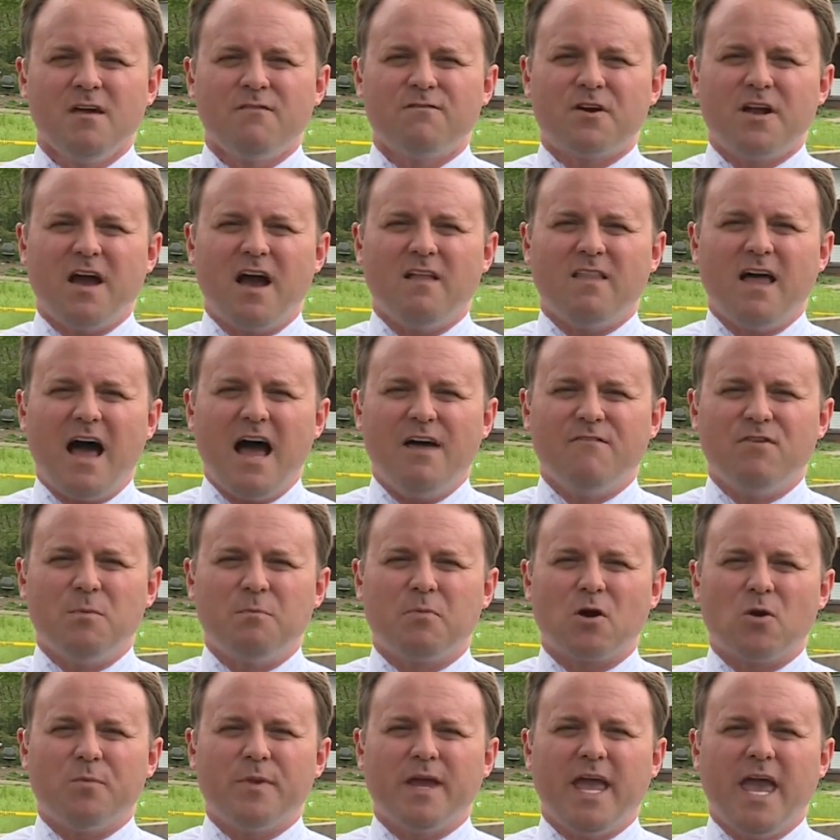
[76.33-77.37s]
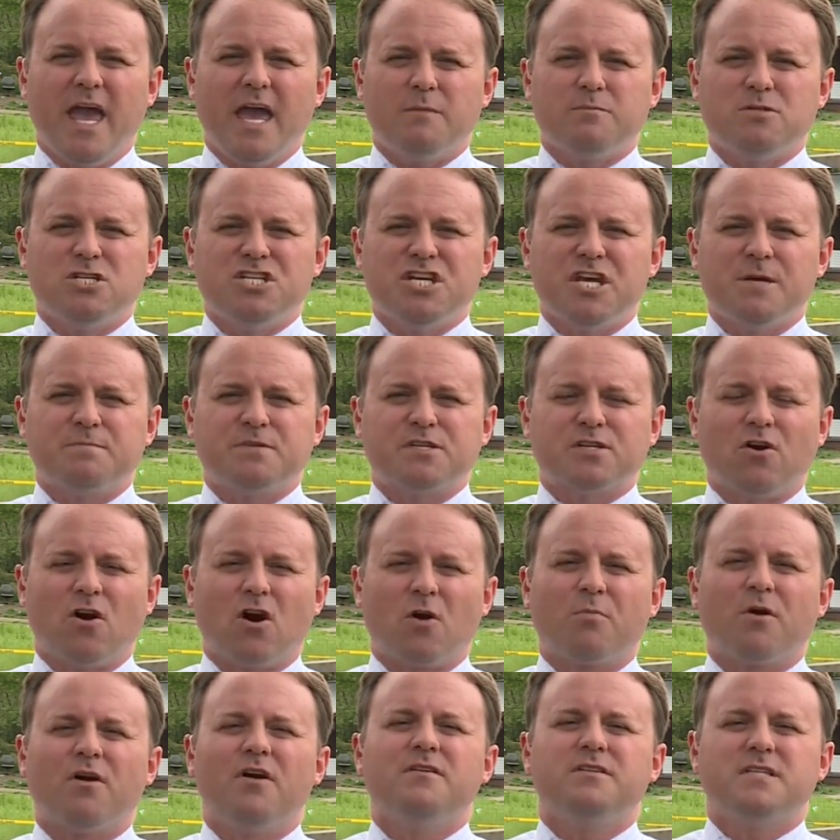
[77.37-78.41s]
For now, live in Birmingham, Chip
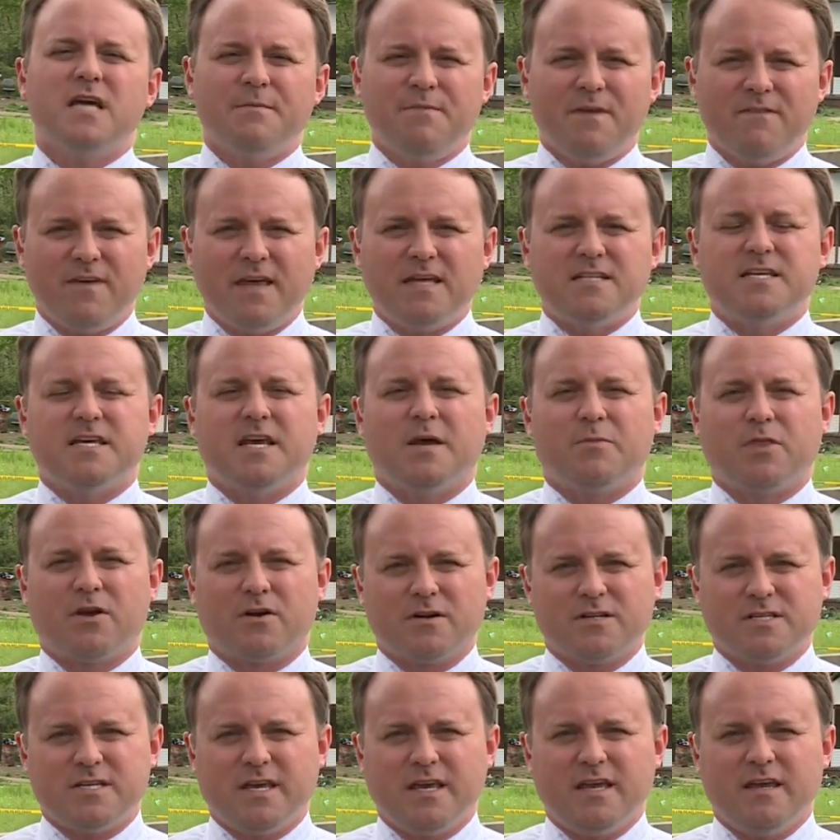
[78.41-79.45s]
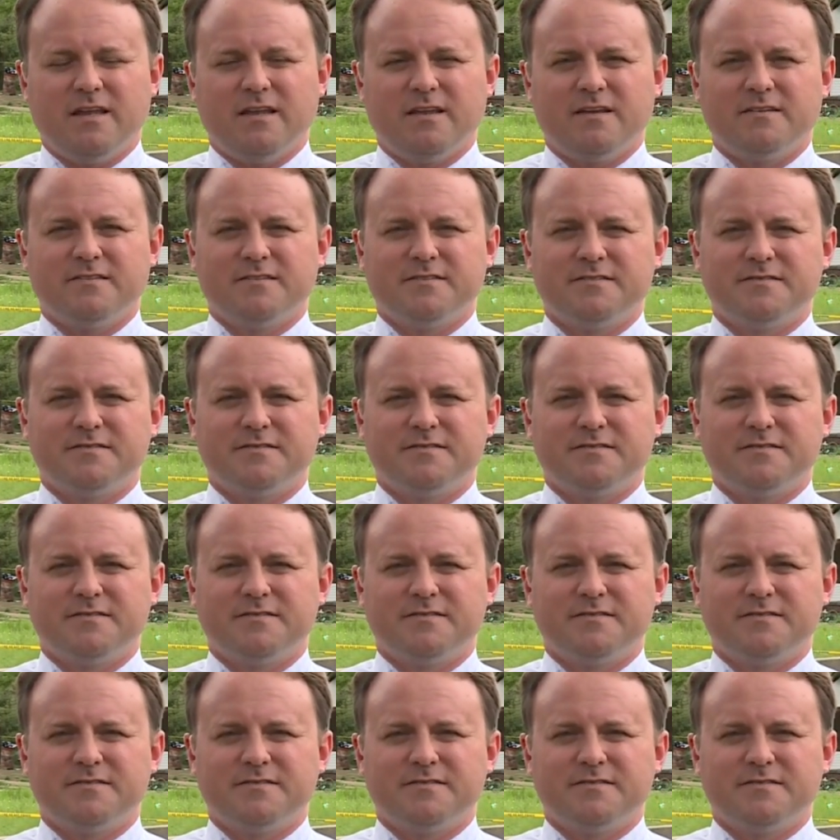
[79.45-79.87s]
Scarborough, WVTM 13.